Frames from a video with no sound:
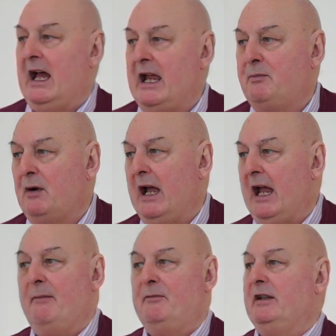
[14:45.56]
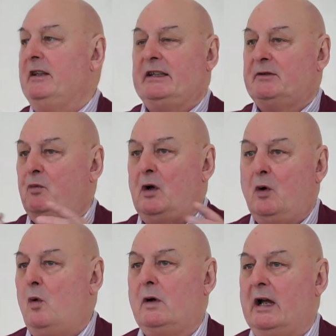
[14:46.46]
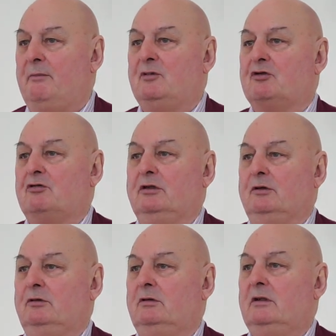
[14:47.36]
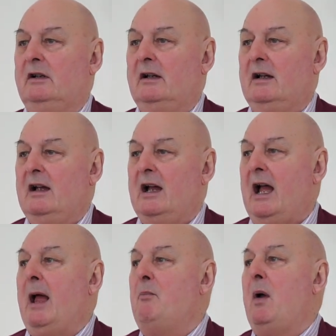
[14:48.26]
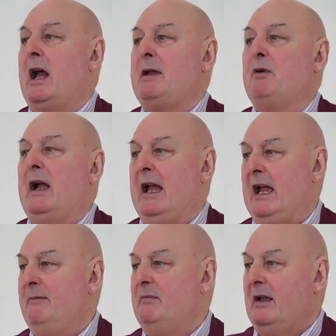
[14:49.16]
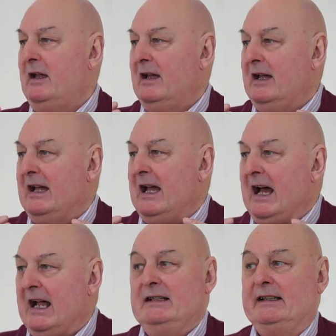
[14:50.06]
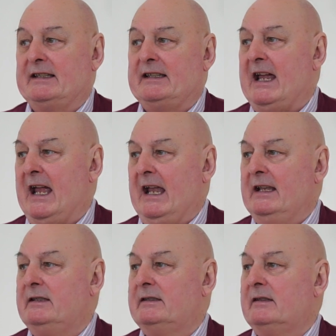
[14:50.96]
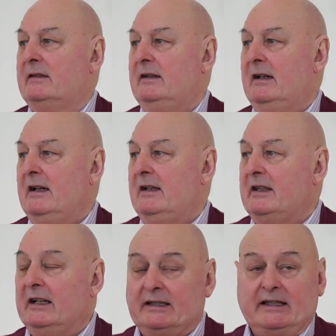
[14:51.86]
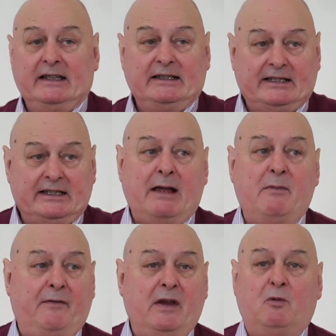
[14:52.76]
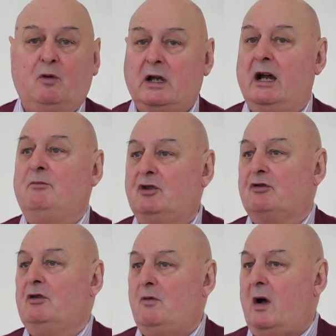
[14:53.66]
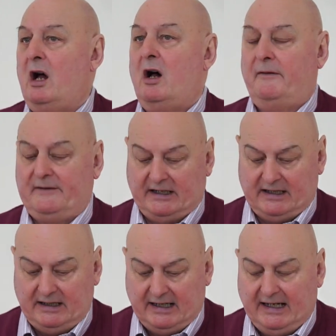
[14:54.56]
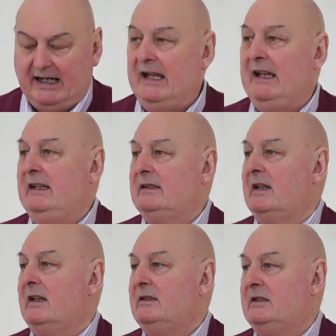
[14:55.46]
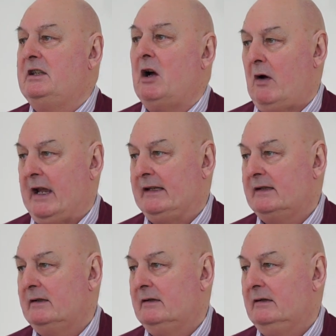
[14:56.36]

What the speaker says: Abraham that this will all come true. And Abraham understands that some of it will come true after he's died.